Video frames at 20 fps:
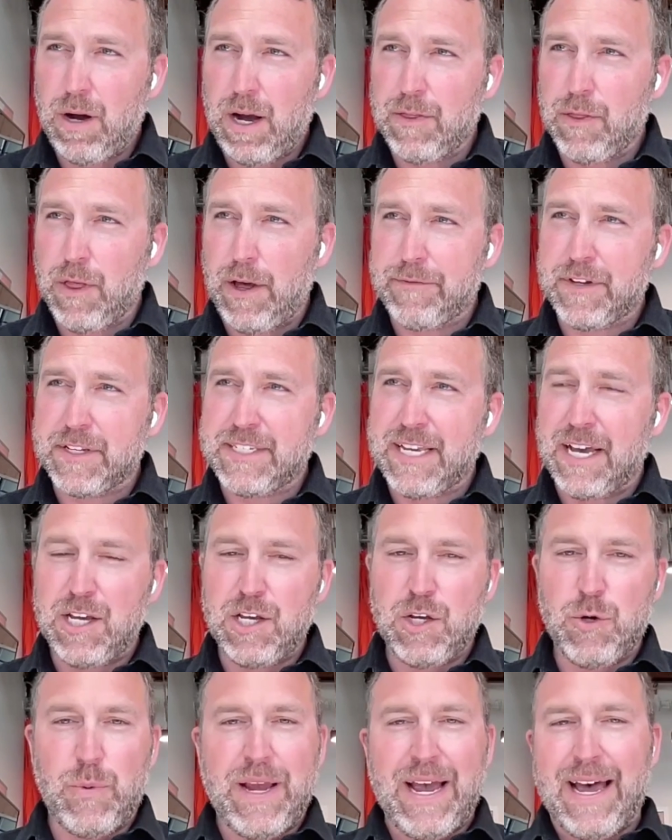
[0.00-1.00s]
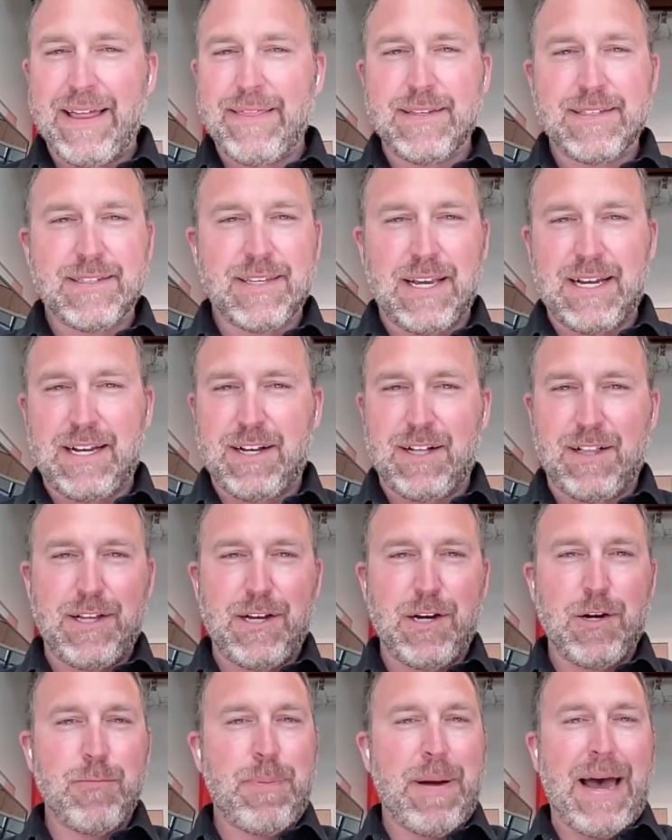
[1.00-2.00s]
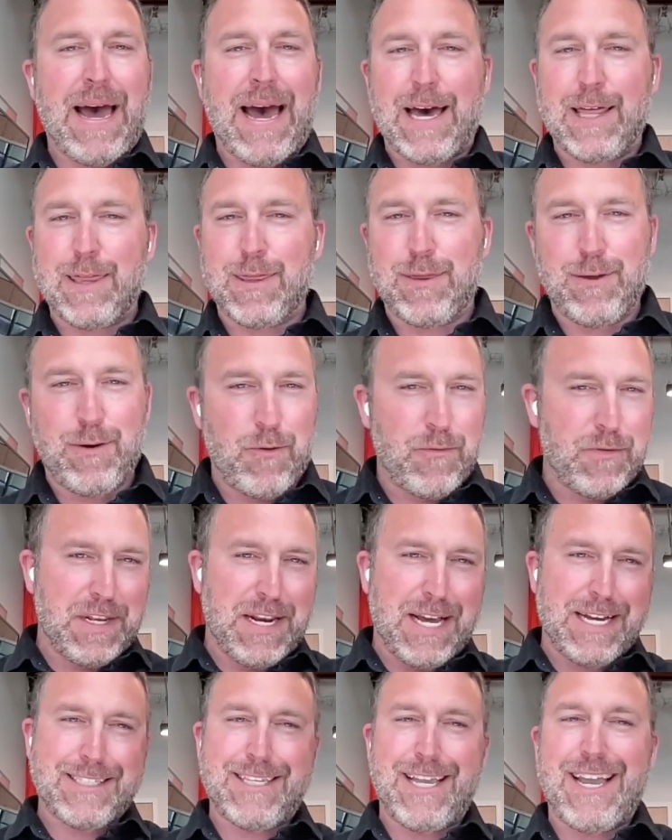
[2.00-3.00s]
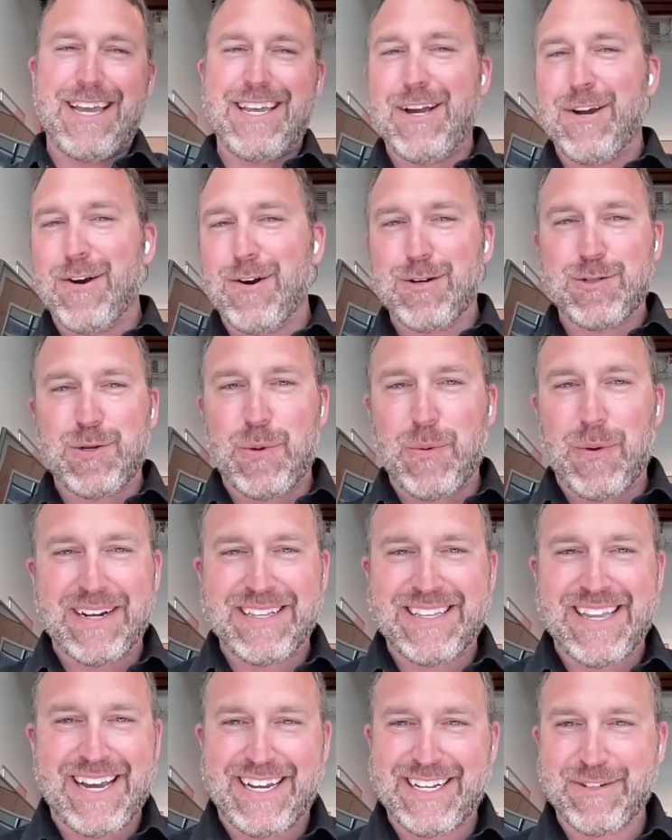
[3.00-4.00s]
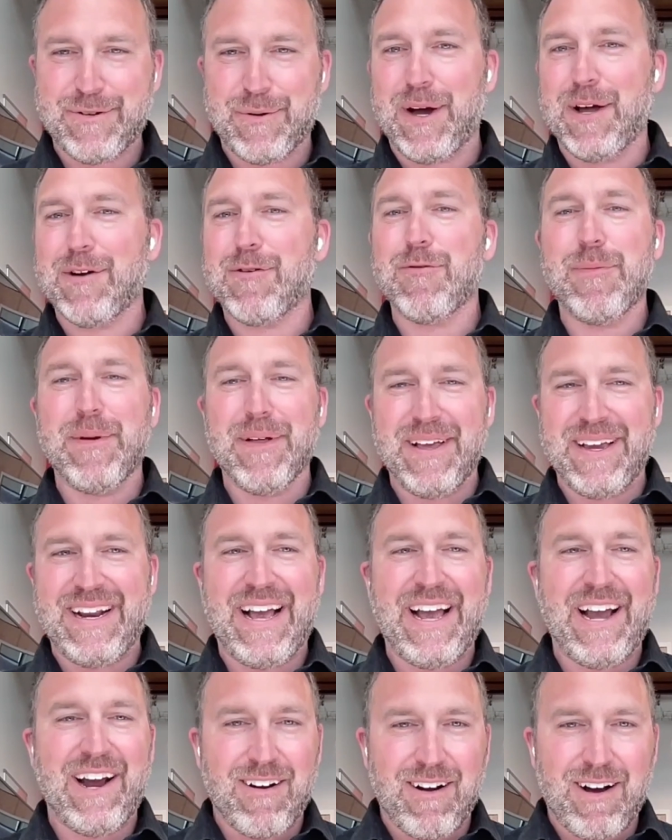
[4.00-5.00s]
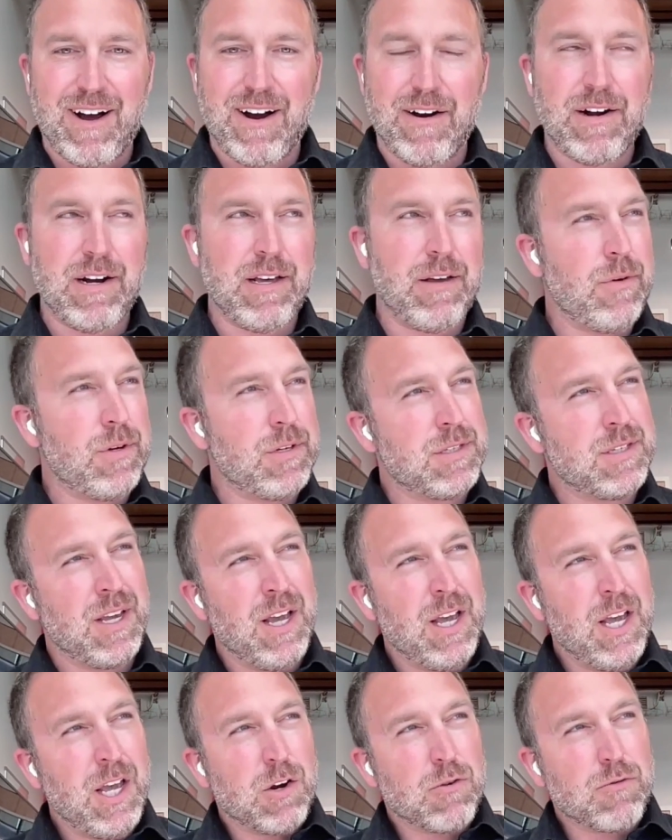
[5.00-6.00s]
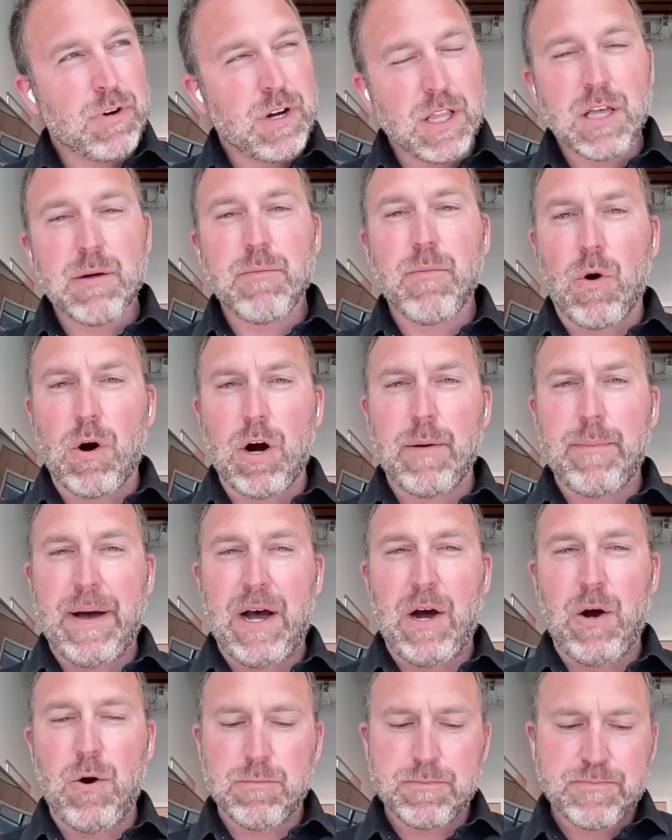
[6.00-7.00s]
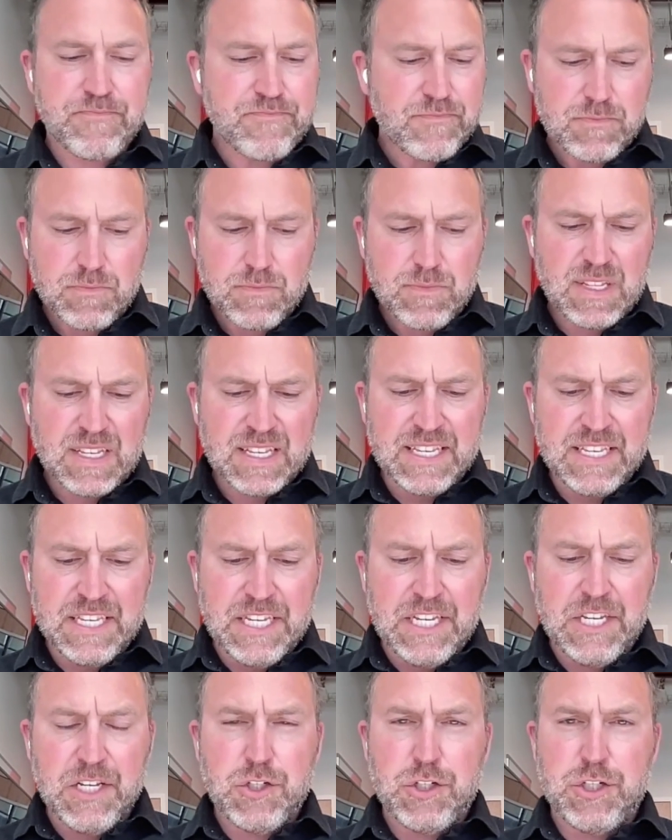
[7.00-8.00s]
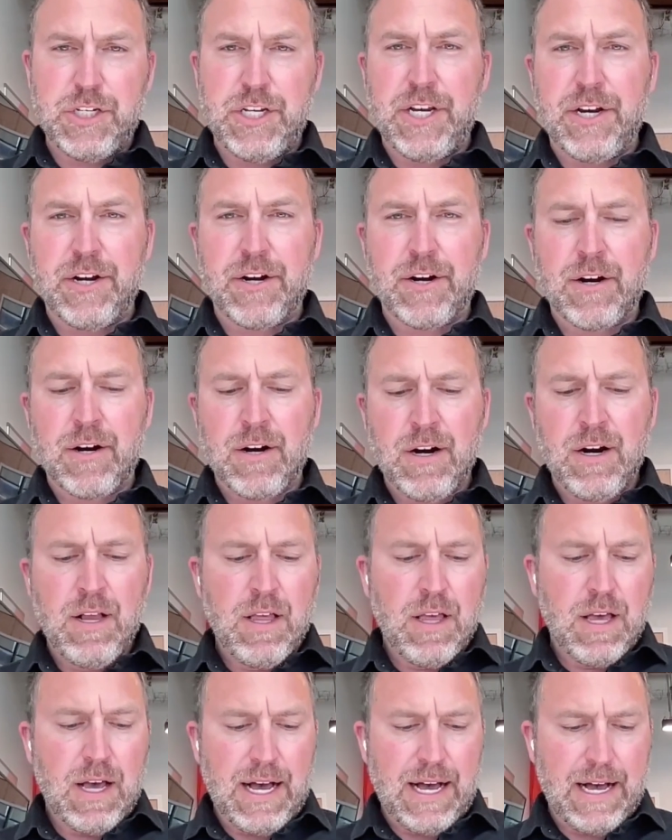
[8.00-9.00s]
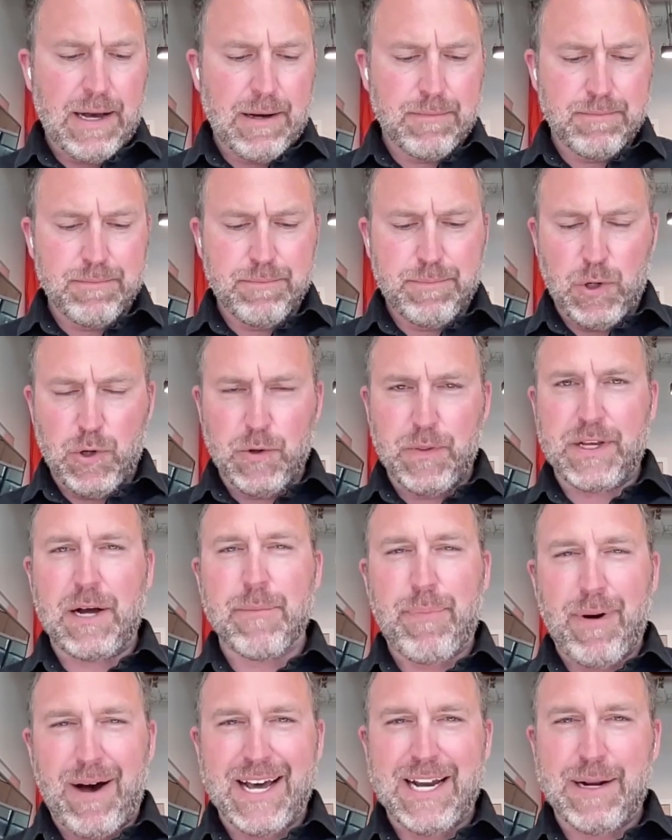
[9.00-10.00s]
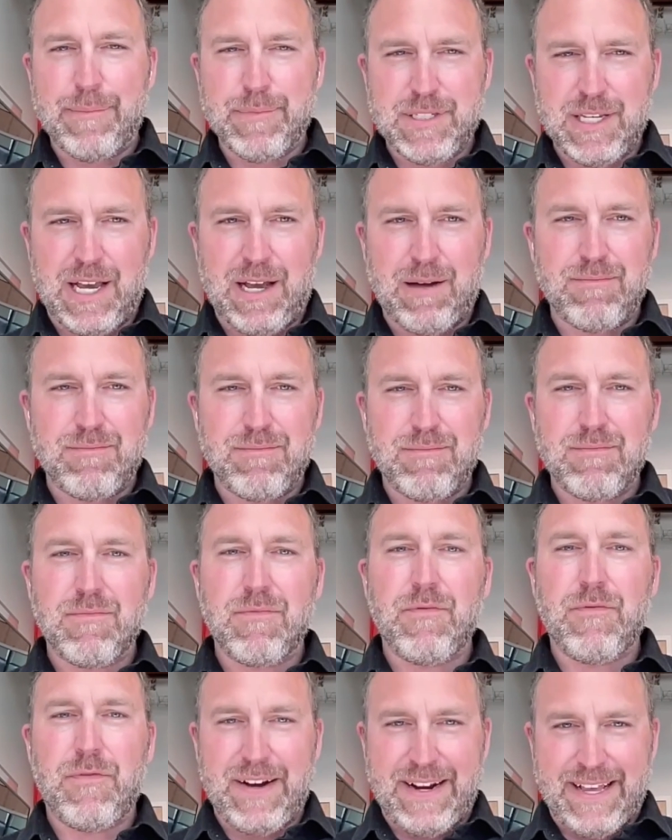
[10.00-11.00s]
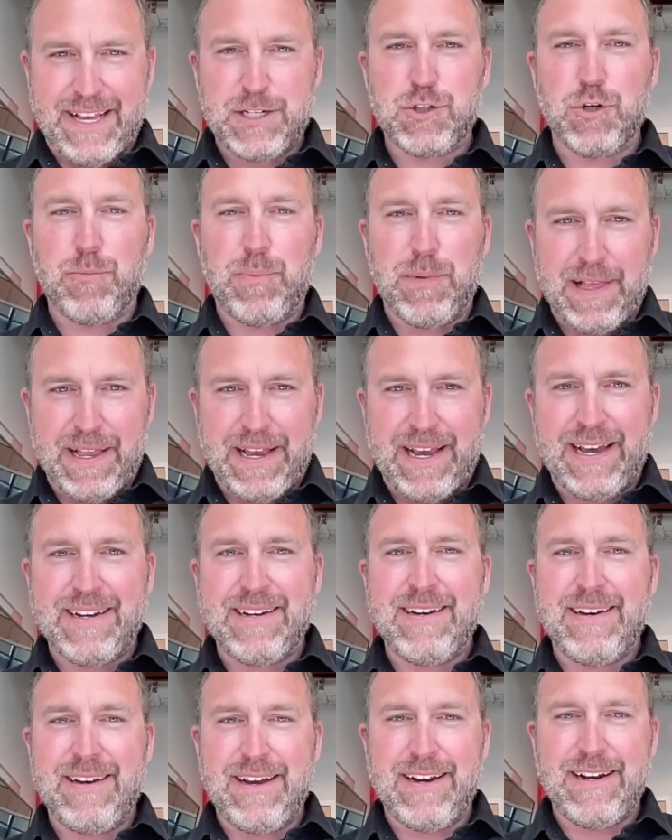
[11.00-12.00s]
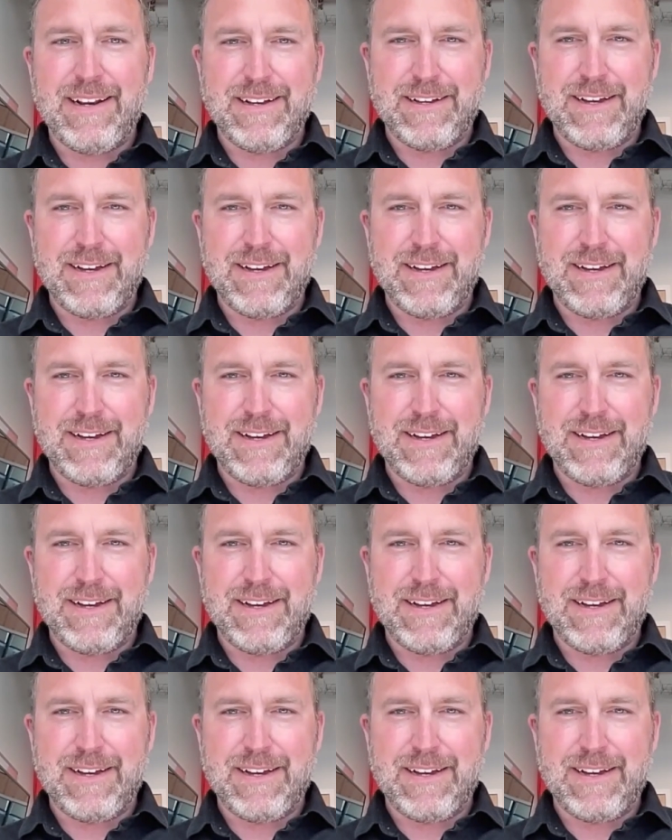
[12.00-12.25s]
I'd love to tell you we had this clear path over the next 8 years. We want to take it to 100 million ARR. And it was really more about each year building a bottoms up financial plan and an